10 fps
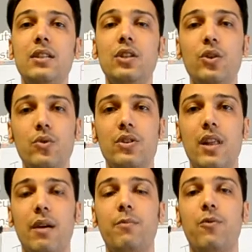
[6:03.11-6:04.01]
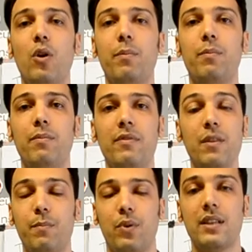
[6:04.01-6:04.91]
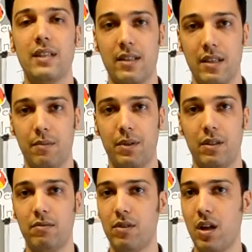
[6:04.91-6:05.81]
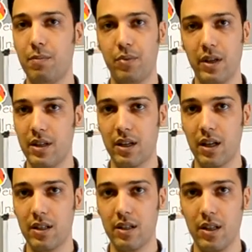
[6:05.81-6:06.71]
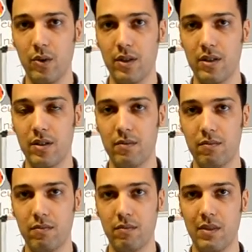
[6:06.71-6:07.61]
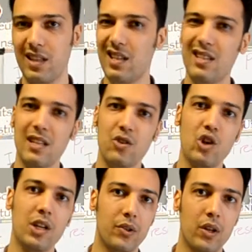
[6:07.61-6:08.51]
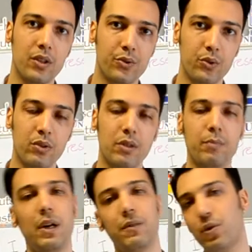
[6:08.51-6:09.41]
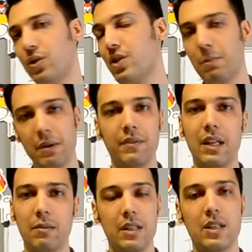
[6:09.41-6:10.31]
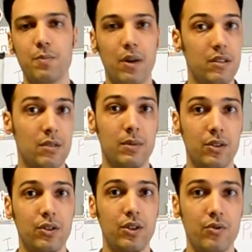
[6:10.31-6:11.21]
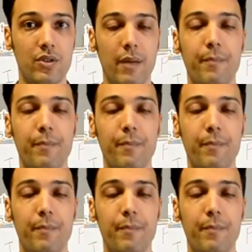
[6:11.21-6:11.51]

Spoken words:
use them with present simple, not present continuous. This is a general rule, but for some of them it is possible to use them.